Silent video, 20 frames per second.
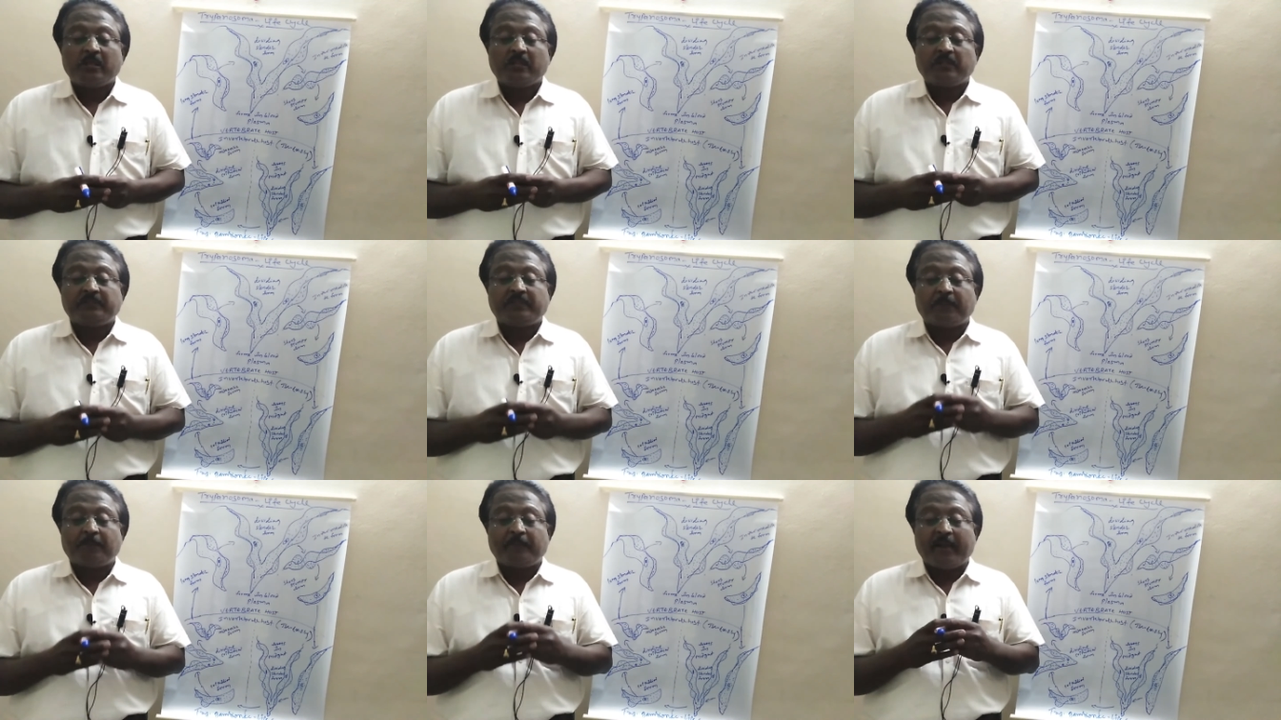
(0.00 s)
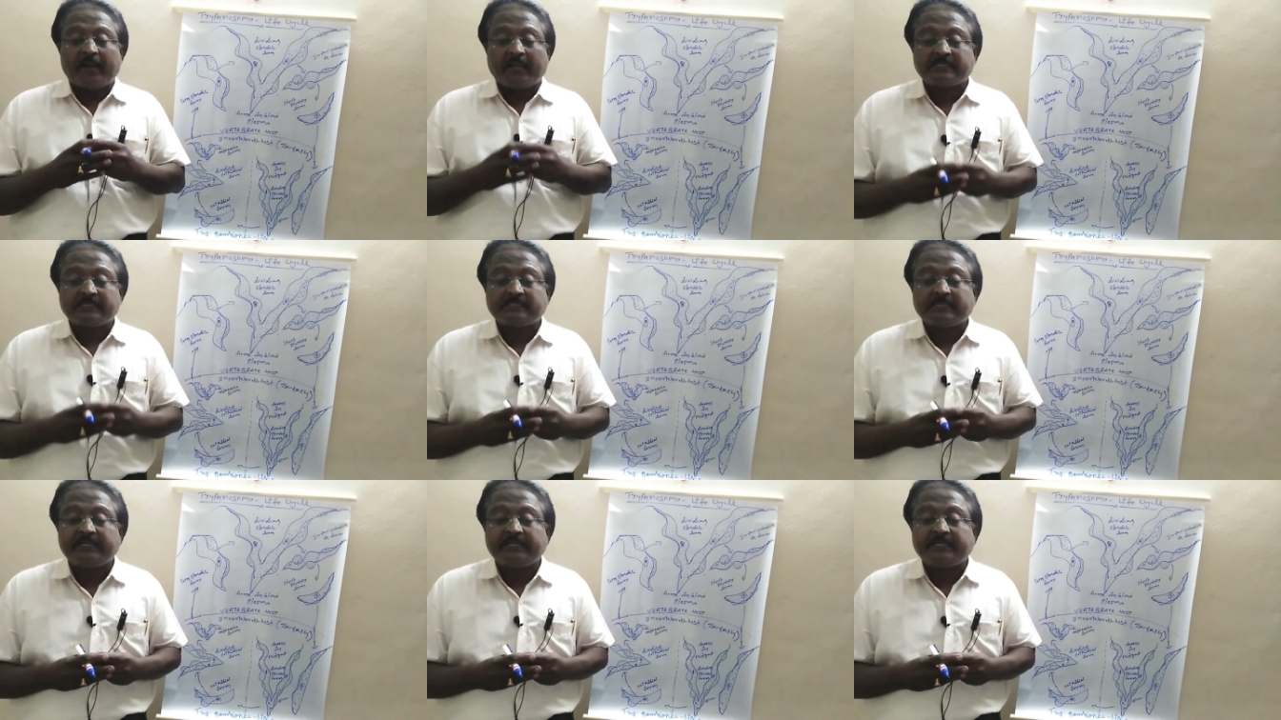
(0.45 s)
The
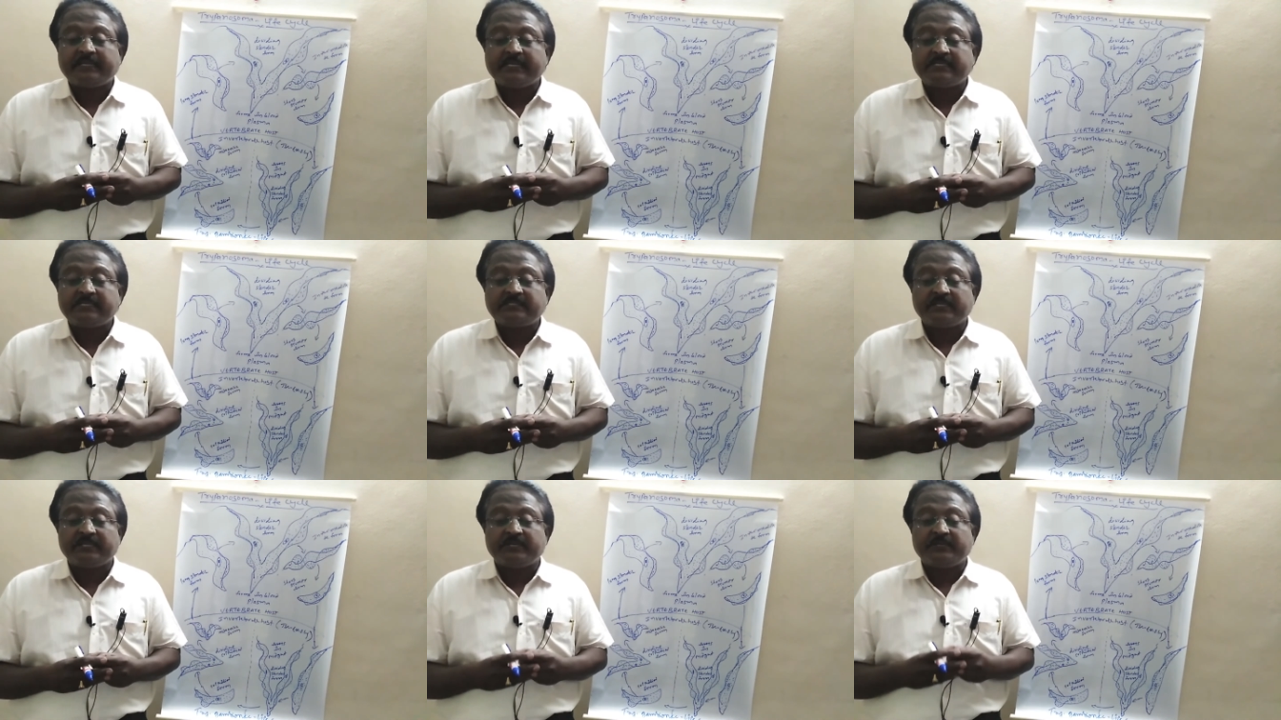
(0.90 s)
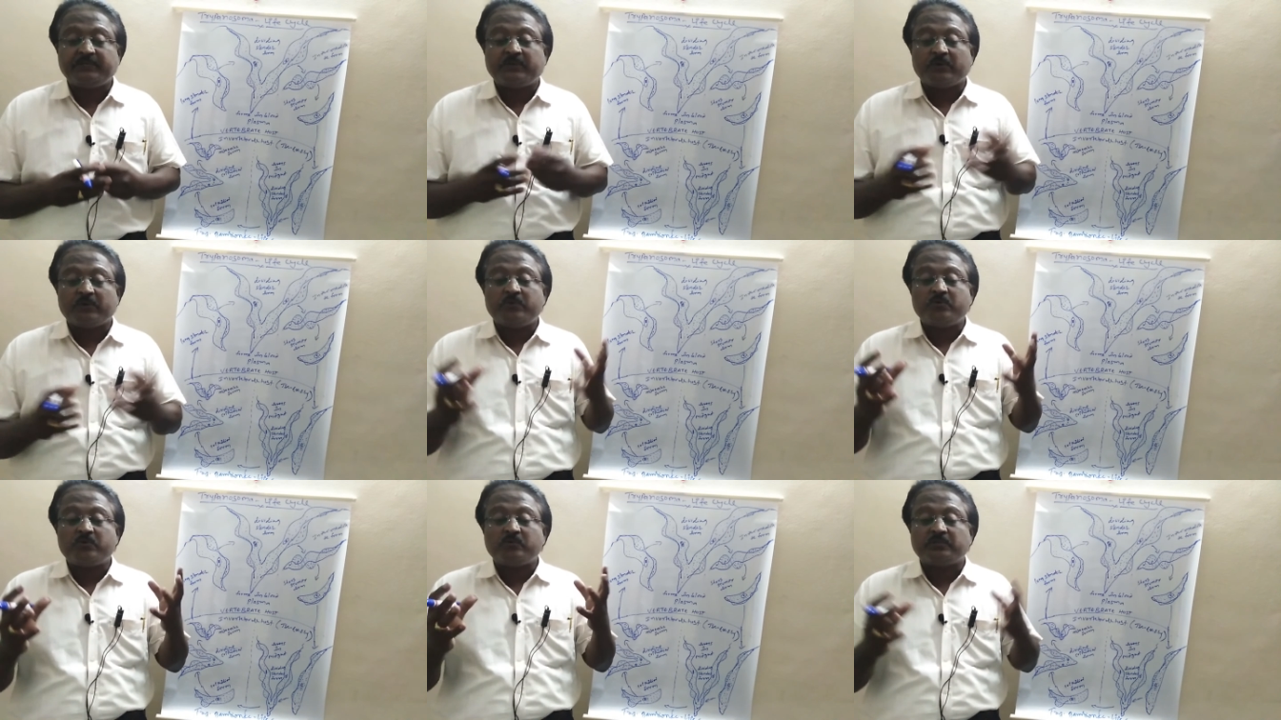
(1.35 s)
parasite is
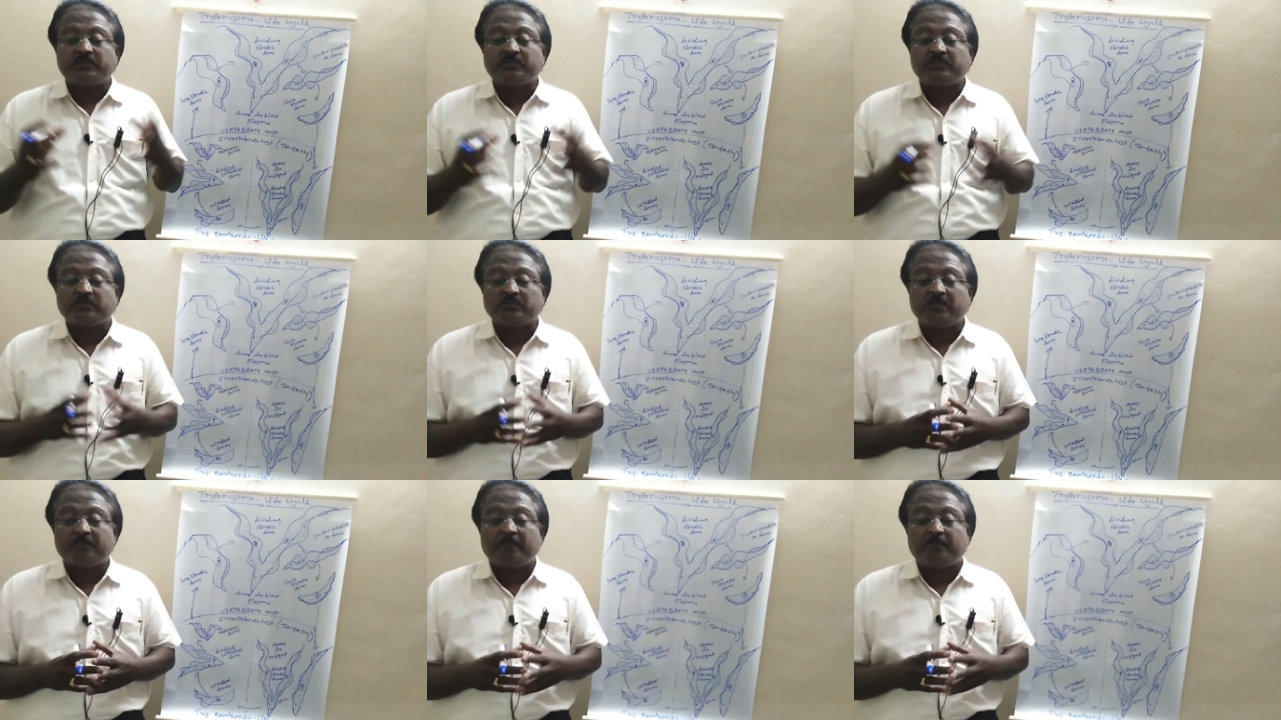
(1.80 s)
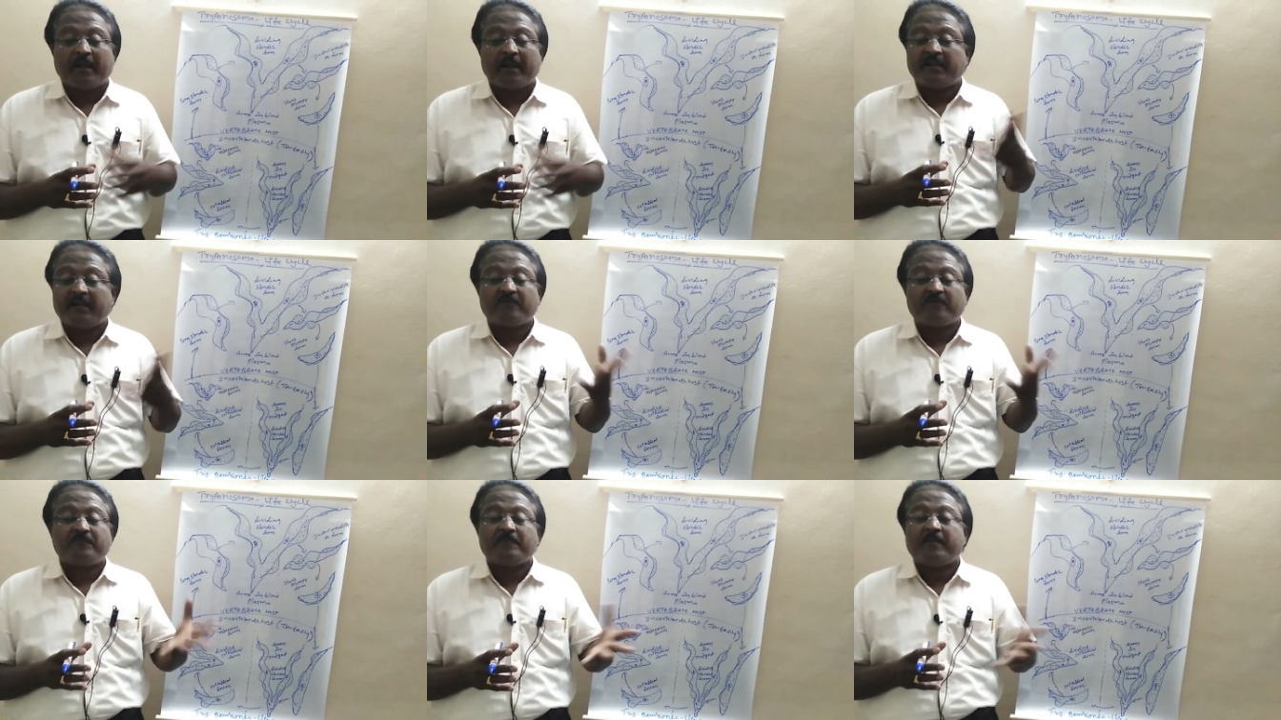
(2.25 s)
introduced into the
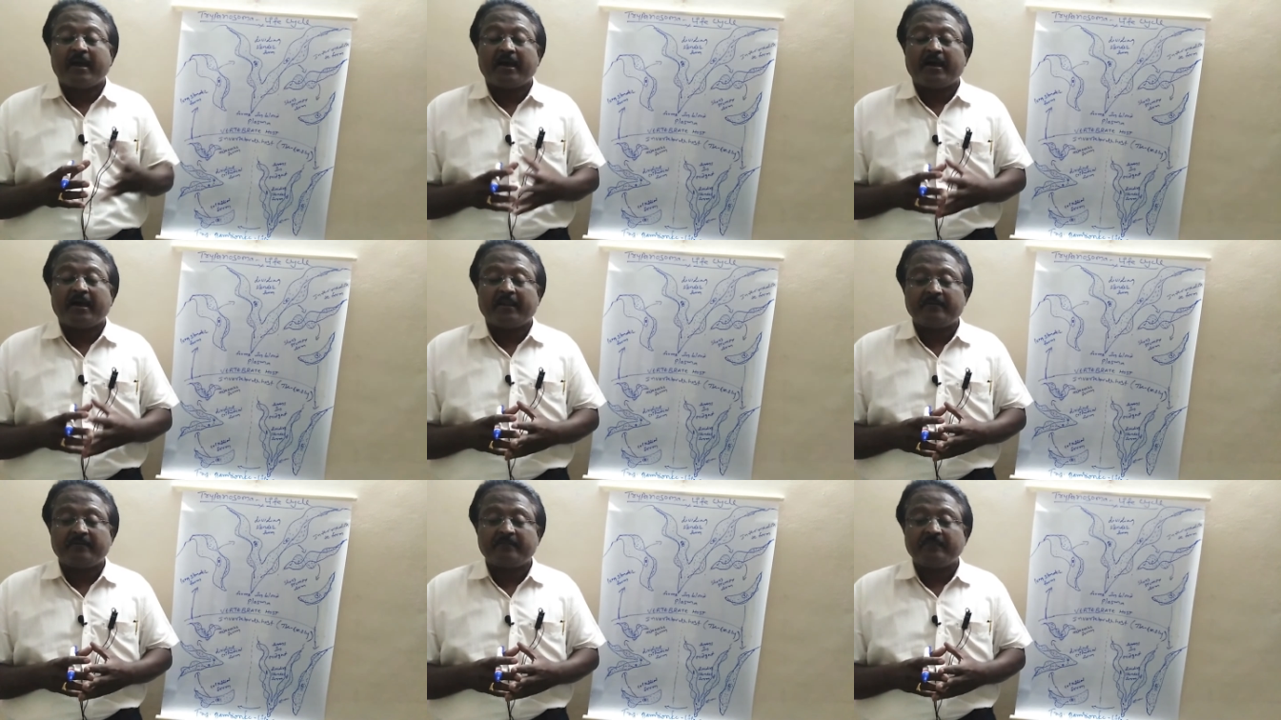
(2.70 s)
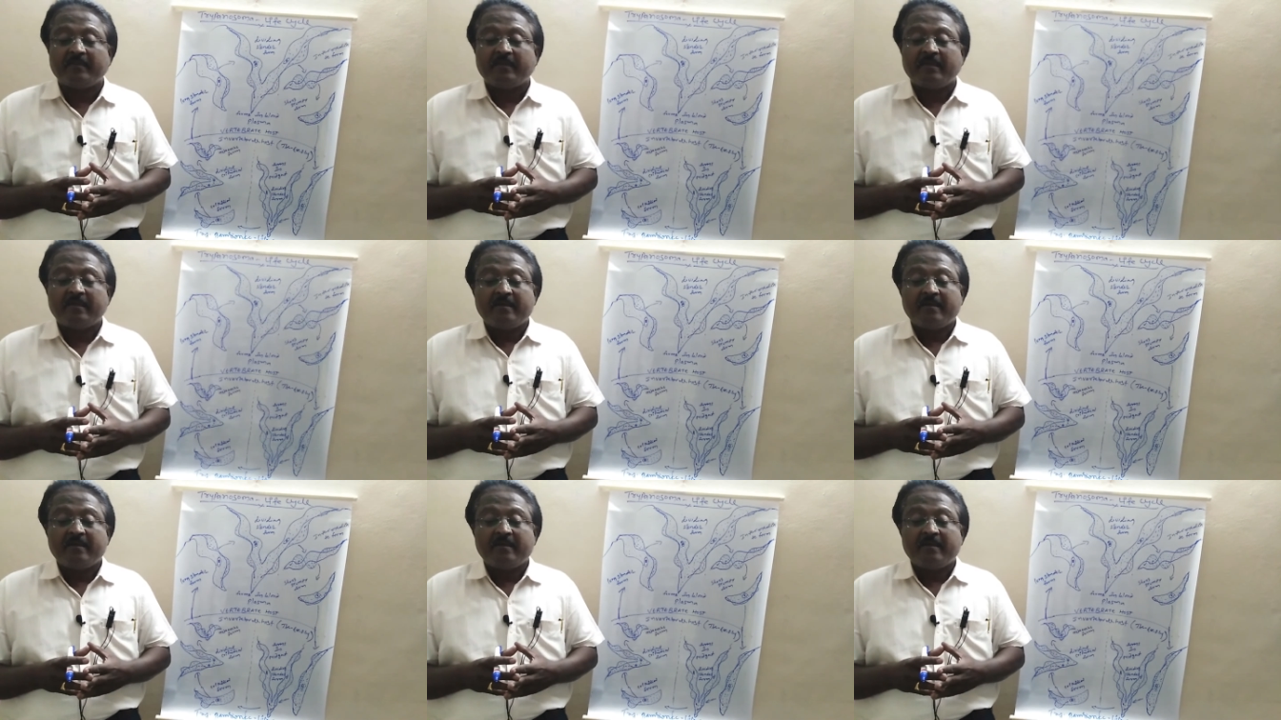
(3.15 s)
blood of man